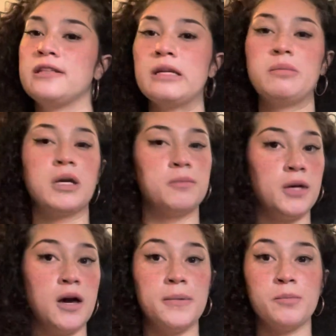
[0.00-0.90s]
They'd pick
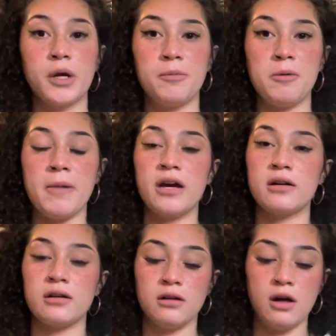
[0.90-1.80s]
me up and bring me back
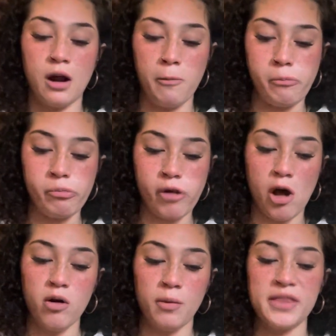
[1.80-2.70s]
home.